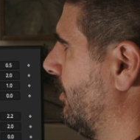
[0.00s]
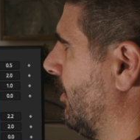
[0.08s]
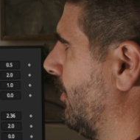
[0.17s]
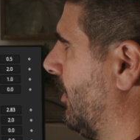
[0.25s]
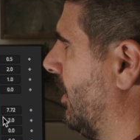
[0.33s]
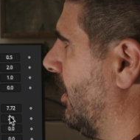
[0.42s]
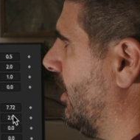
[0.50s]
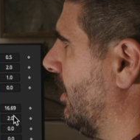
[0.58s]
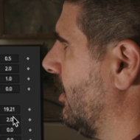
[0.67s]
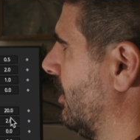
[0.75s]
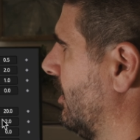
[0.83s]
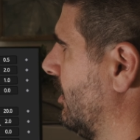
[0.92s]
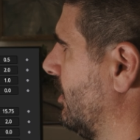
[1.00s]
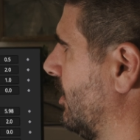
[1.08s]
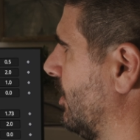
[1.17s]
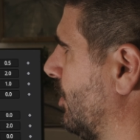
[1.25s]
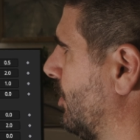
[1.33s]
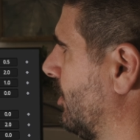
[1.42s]
We want
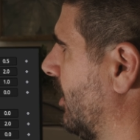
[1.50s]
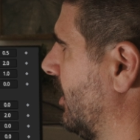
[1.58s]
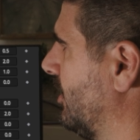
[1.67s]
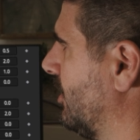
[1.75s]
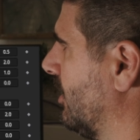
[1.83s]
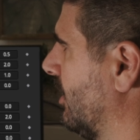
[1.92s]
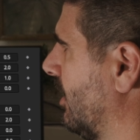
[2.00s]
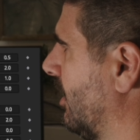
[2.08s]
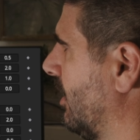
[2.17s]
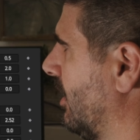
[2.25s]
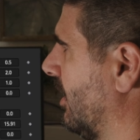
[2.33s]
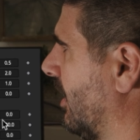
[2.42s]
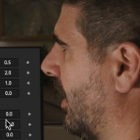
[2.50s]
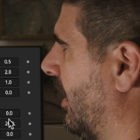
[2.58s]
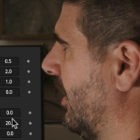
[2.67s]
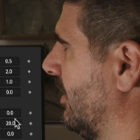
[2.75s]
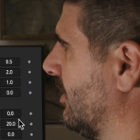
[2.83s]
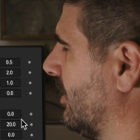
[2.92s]
to stretch
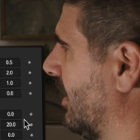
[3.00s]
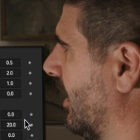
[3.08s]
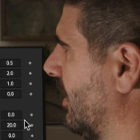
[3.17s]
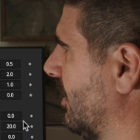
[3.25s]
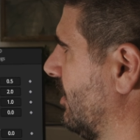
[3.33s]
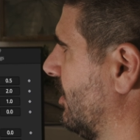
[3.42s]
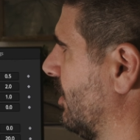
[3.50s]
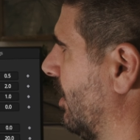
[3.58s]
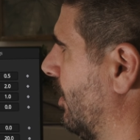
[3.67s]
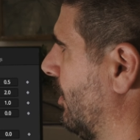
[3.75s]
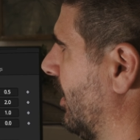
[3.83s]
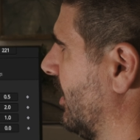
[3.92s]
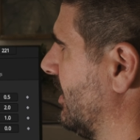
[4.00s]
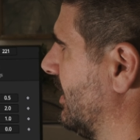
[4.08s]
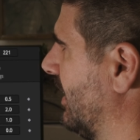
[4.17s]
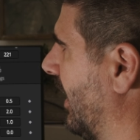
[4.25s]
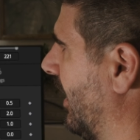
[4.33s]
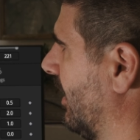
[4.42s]
lines like so, like
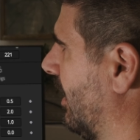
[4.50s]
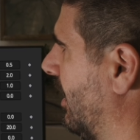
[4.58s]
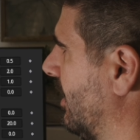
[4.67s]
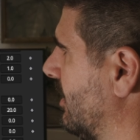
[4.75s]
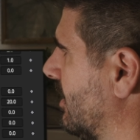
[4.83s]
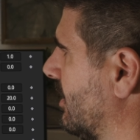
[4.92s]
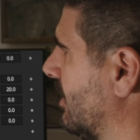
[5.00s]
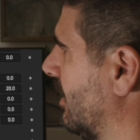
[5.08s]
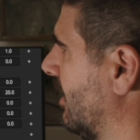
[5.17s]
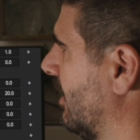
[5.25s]
scan lines.